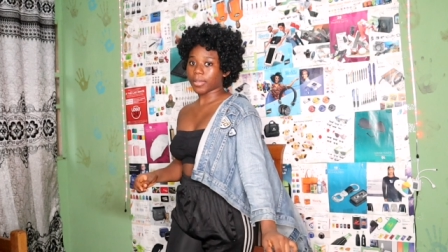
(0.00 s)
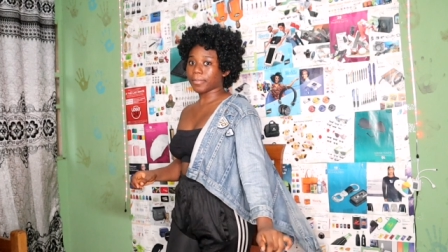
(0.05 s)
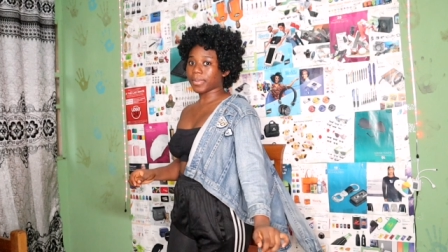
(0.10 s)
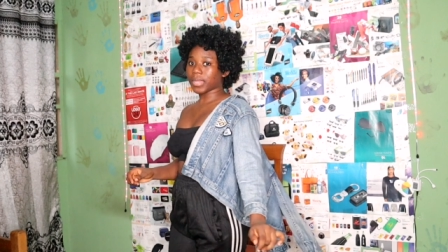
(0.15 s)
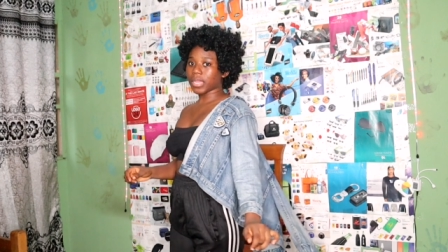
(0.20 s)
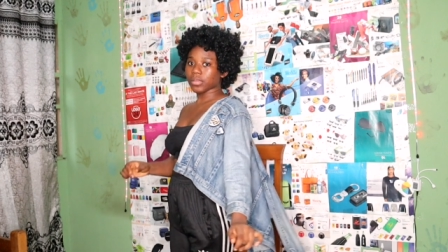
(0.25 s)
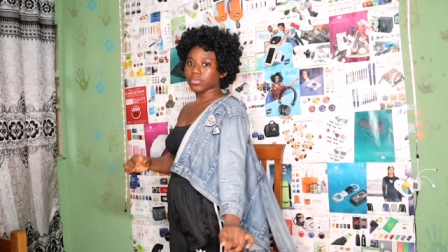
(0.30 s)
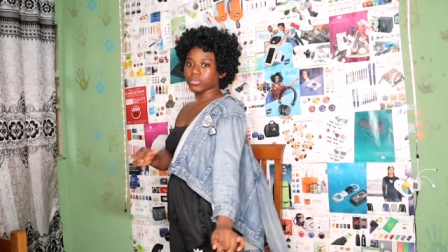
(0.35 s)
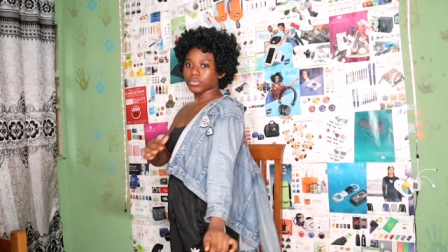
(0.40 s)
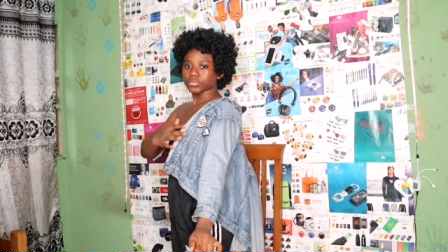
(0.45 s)

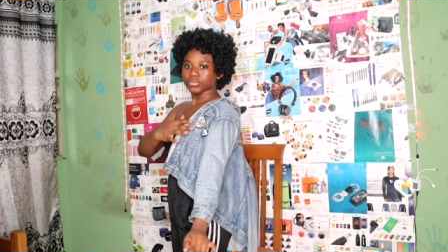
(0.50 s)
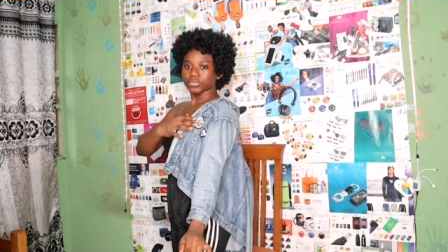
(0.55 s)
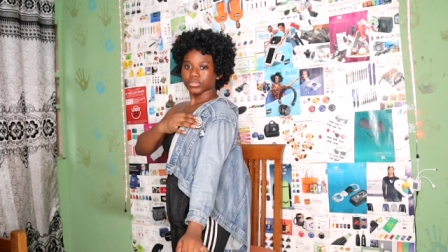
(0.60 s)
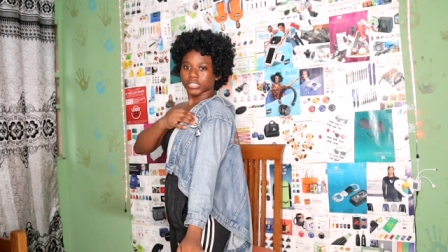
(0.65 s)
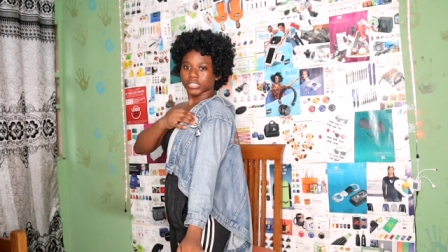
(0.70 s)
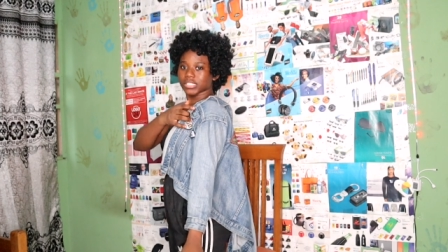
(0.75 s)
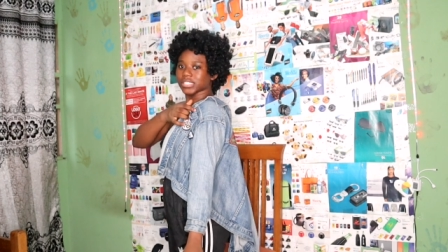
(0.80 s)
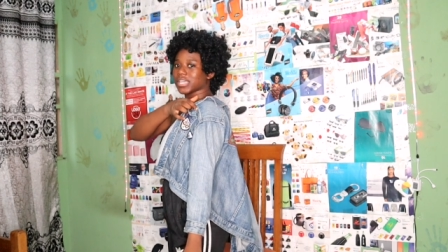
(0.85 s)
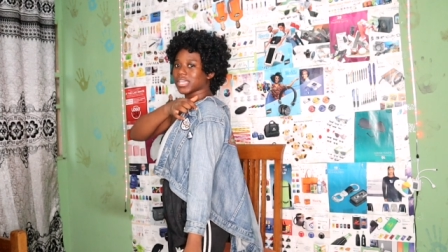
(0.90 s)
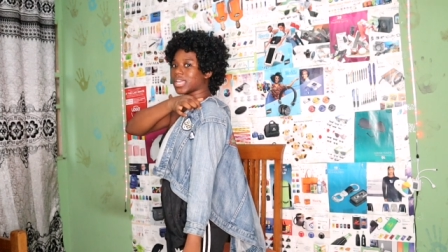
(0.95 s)
but I
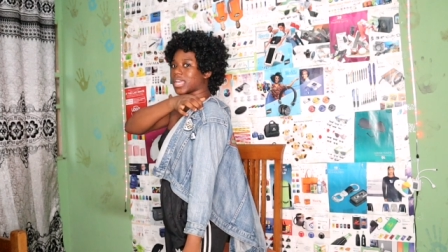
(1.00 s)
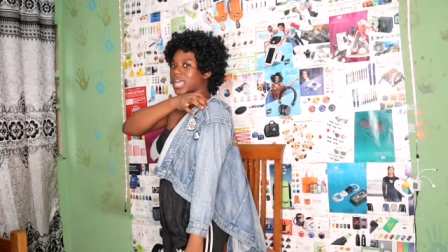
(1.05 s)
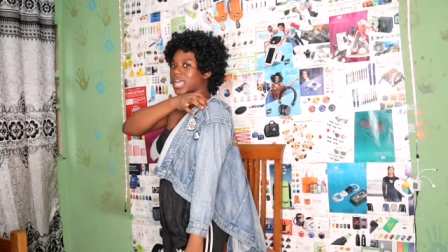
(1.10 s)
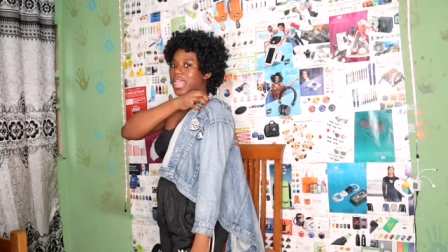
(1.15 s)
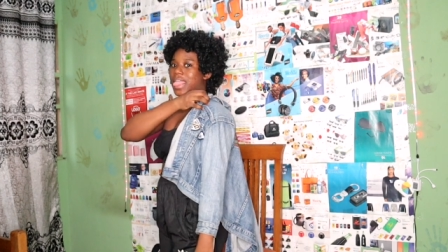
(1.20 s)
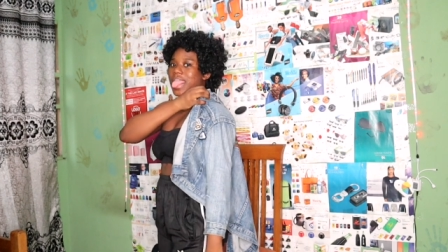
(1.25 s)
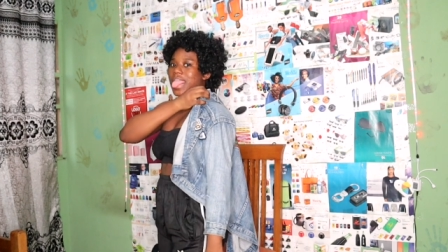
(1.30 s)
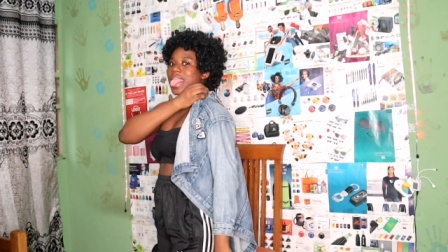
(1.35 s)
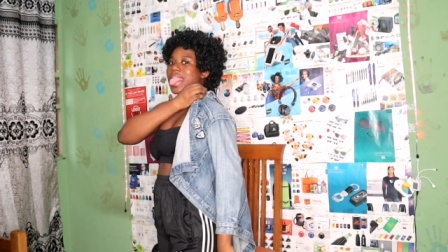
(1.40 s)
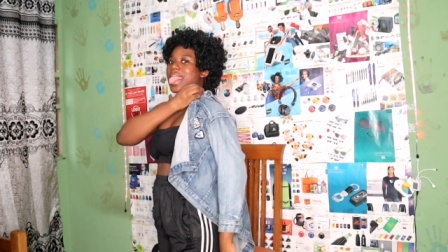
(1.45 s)
won't.
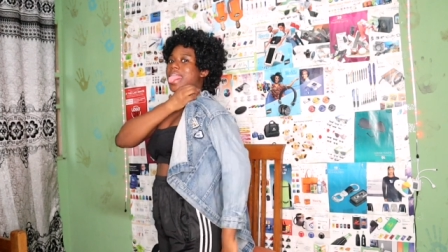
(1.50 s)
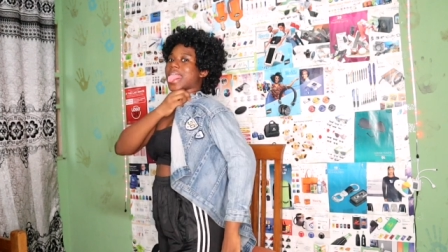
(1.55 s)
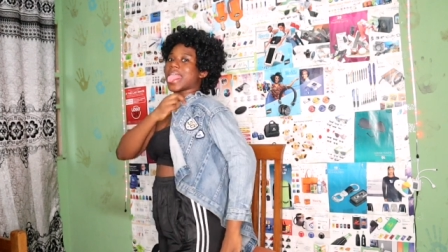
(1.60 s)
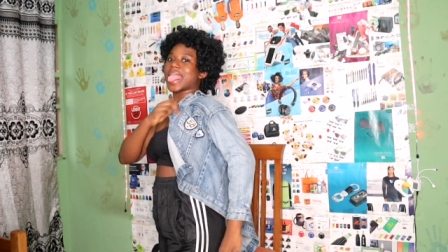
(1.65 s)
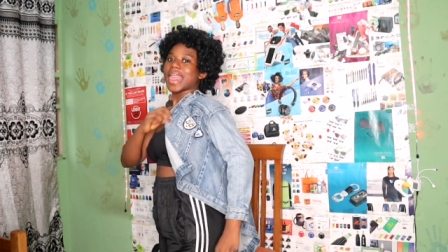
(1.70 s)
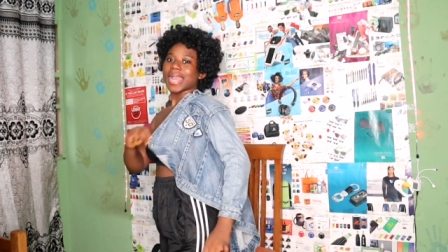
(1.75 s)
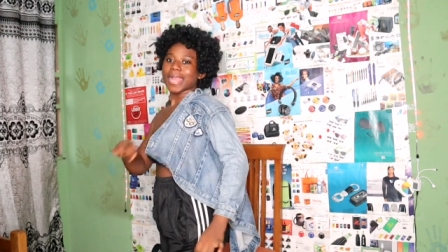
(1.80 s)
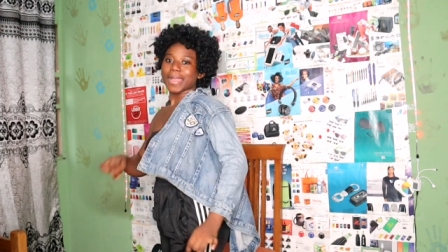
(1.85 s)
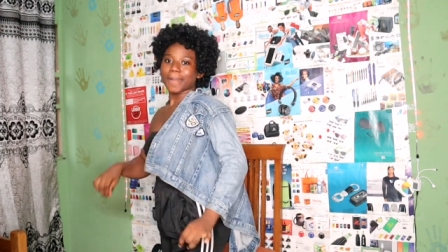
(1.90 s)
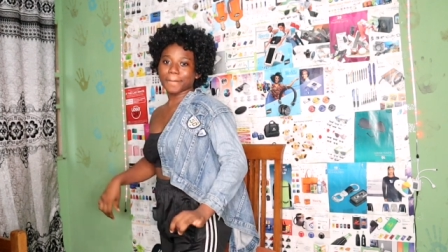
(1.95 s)

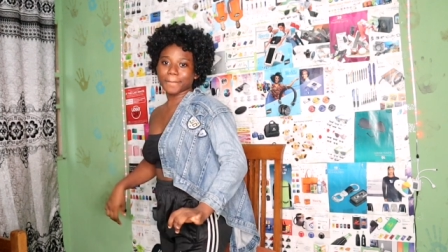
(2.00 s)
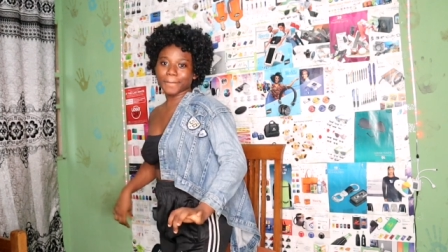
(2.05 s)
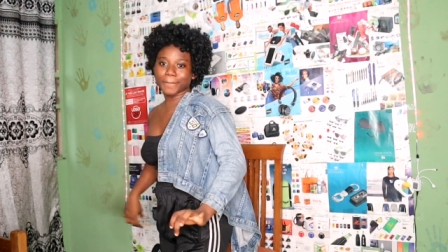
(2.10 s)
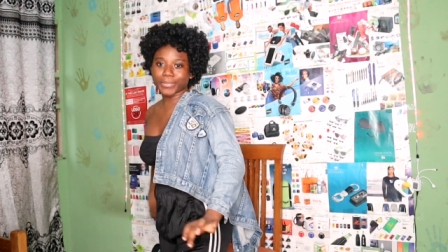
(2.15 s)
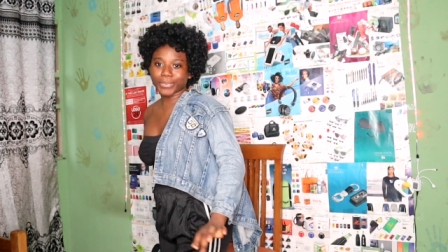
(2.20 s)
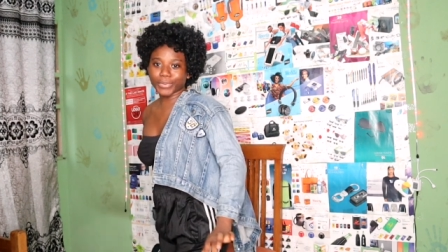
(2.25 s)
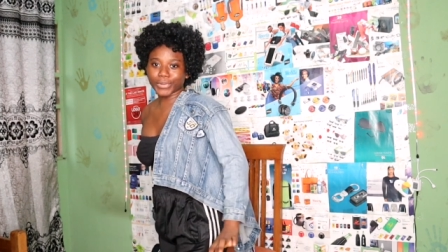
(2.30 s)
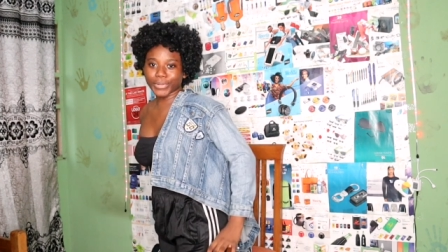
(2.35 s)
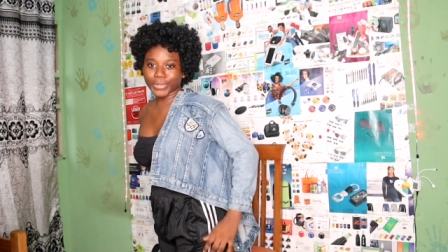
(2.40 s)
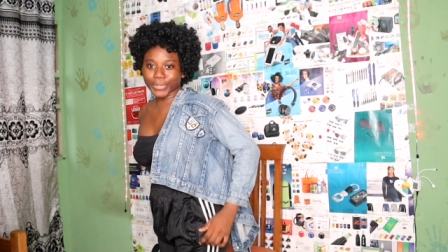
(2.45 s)

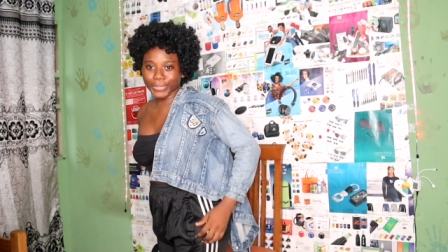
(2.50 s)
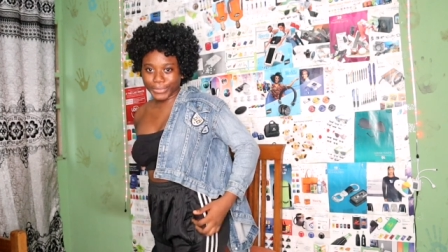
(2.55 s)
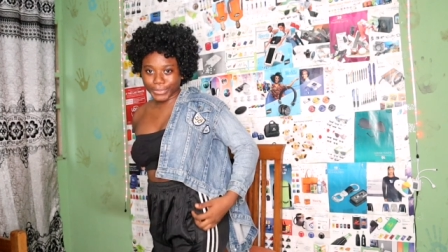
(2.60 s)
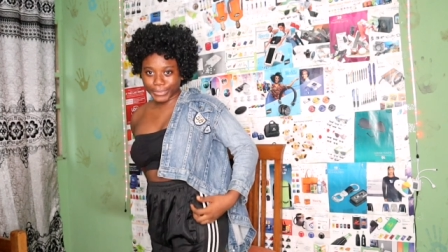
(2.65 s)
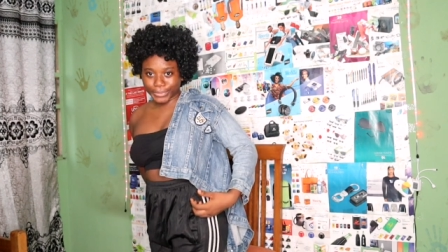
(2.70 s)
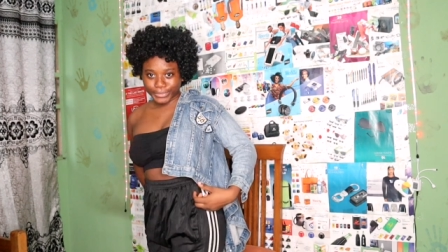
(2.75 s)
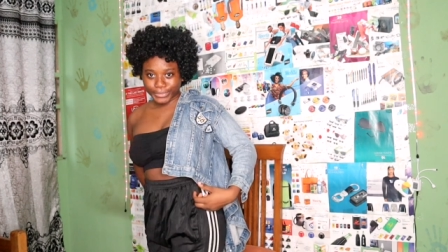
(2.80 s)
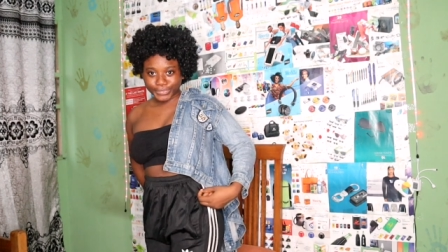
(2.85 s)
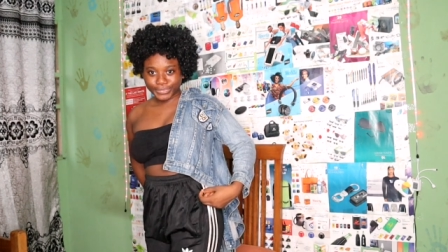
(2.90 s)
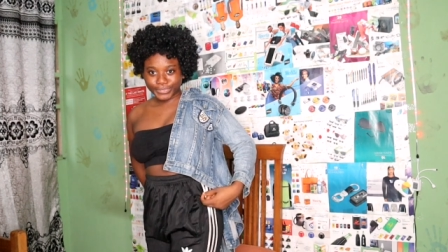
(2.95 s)

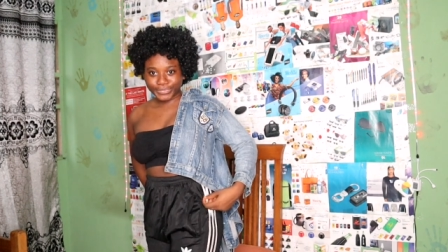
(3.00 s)
Bro.